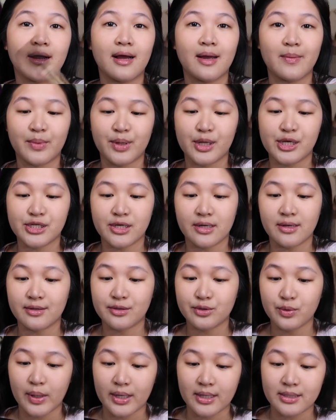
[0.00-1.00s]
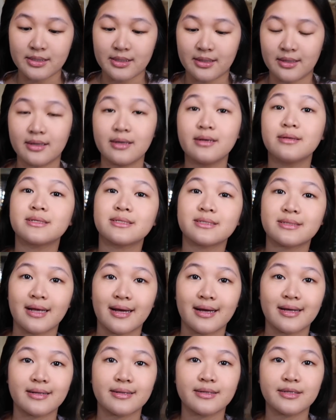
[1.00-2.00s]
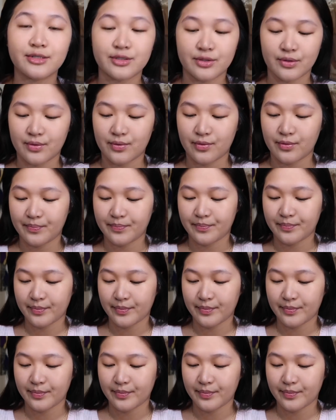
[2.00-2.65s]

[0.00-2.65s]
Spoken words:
I'm in the shade 20 Stand, so